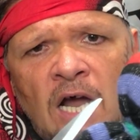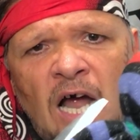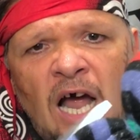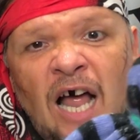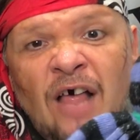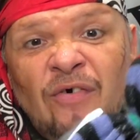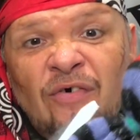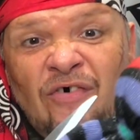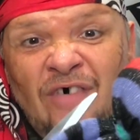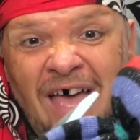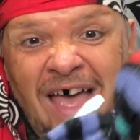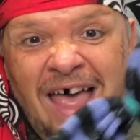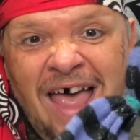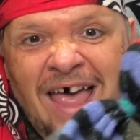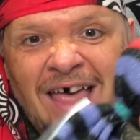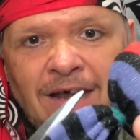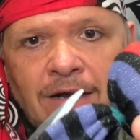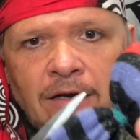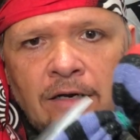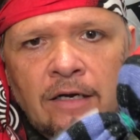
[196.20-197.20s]
And
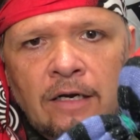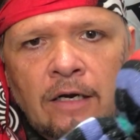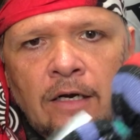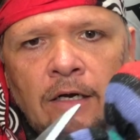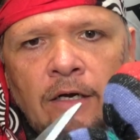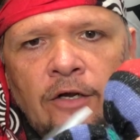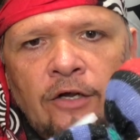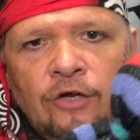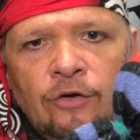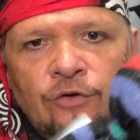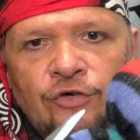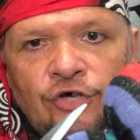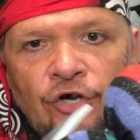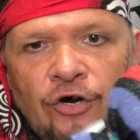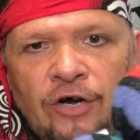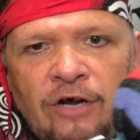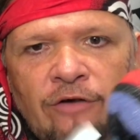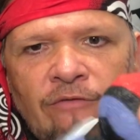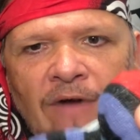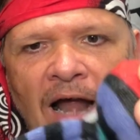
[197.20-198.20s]
then you turn
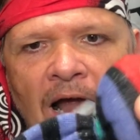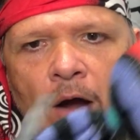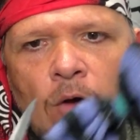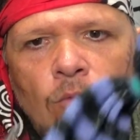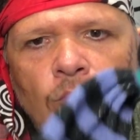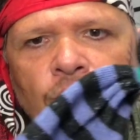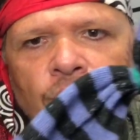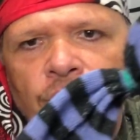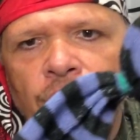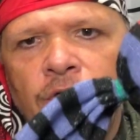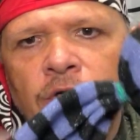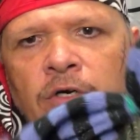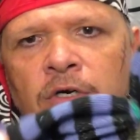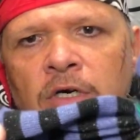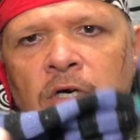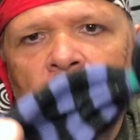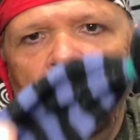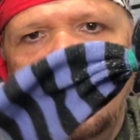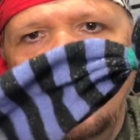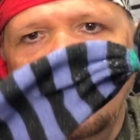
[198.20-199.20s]
it round,
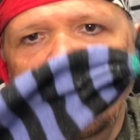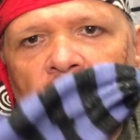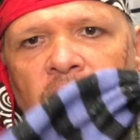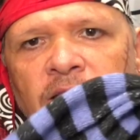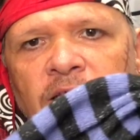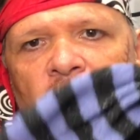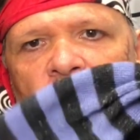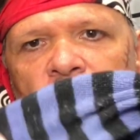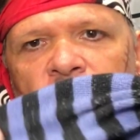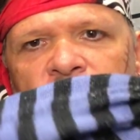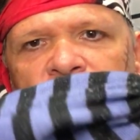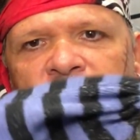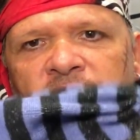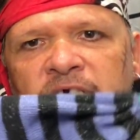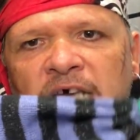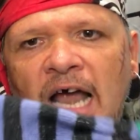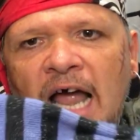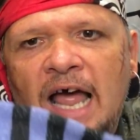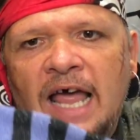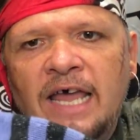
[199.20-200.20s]
and on the other
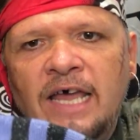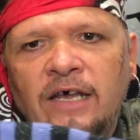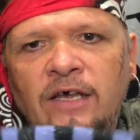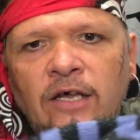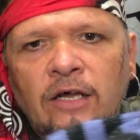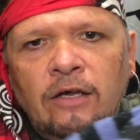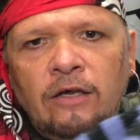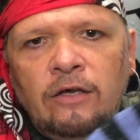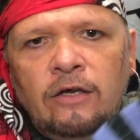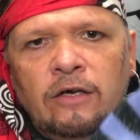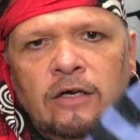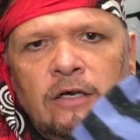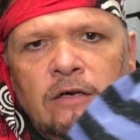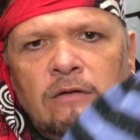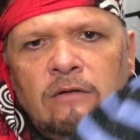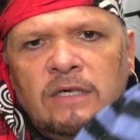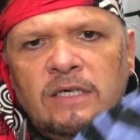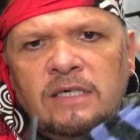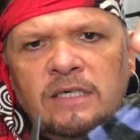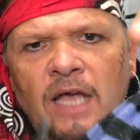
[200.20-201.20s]
side, you do
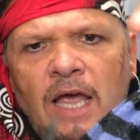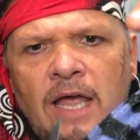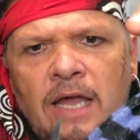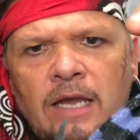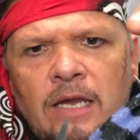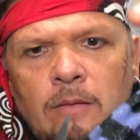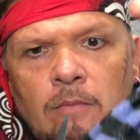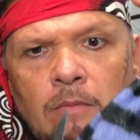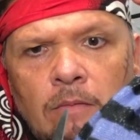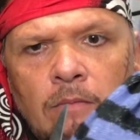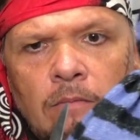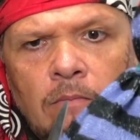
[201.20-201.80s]
the same.